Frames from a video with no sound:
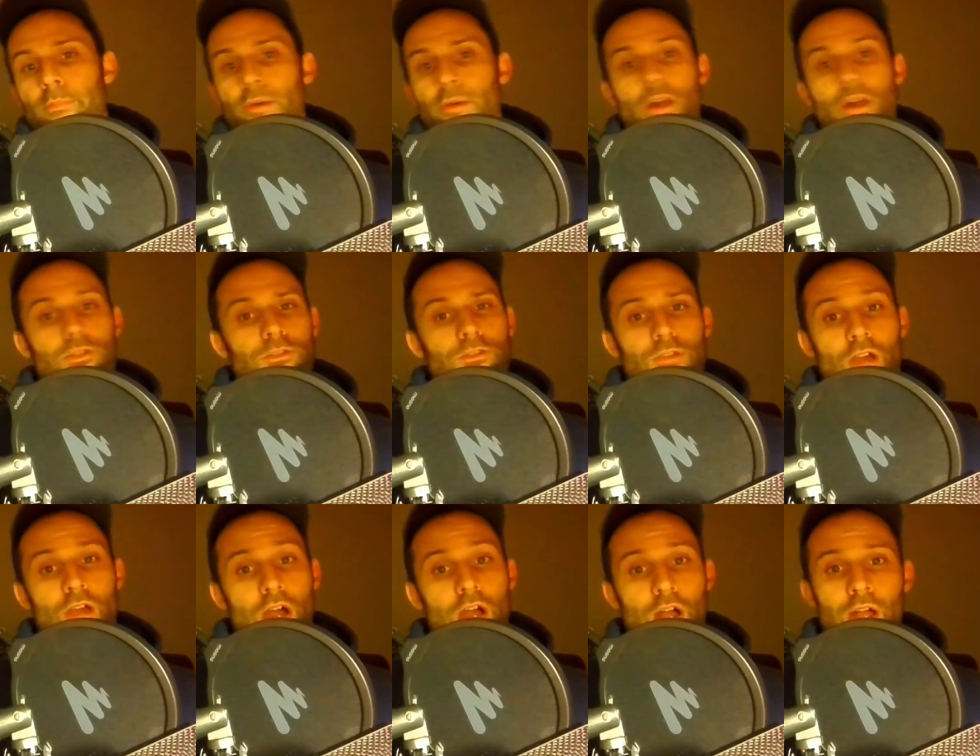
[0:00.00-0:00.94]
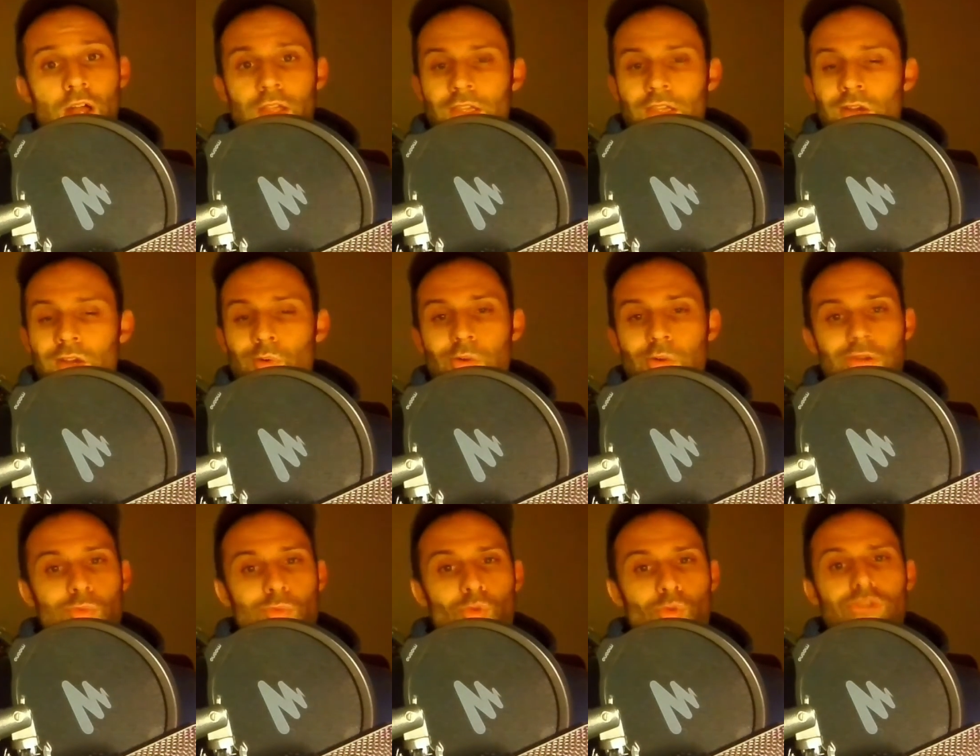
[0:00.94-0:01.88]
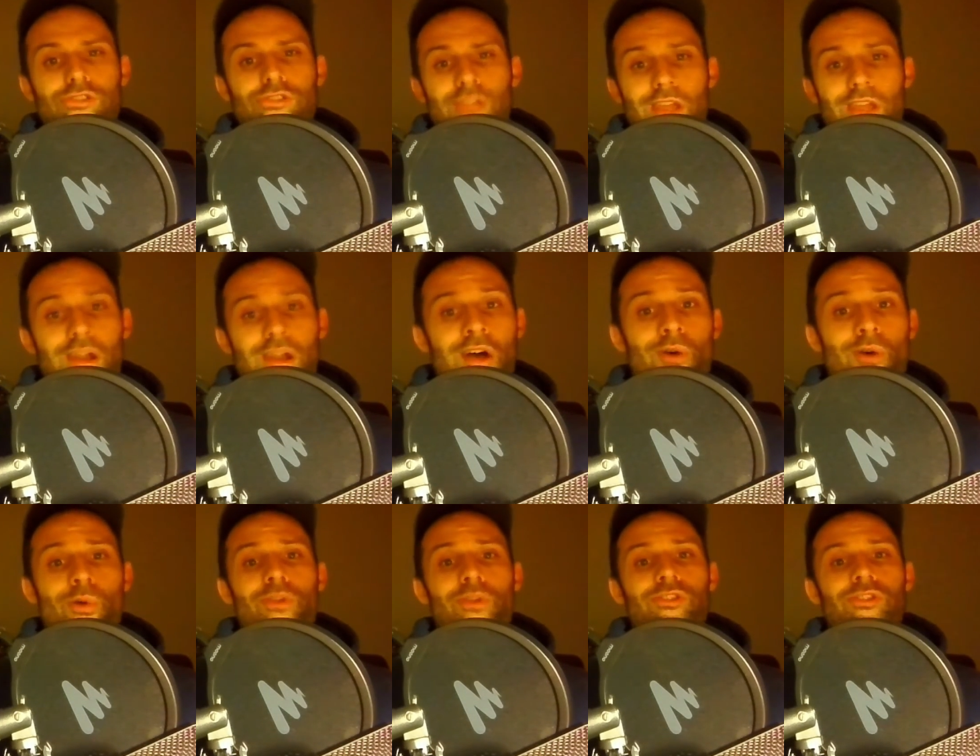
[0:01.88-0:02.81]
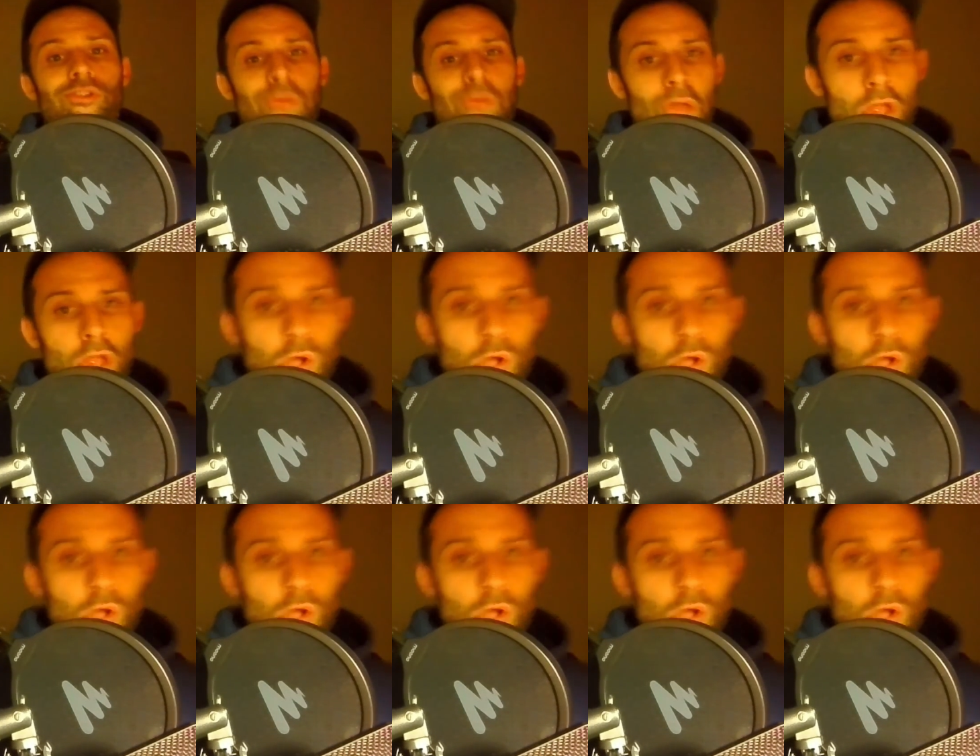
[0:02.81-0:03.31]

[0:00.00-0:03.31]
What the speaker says: But, you know, we're staying on course.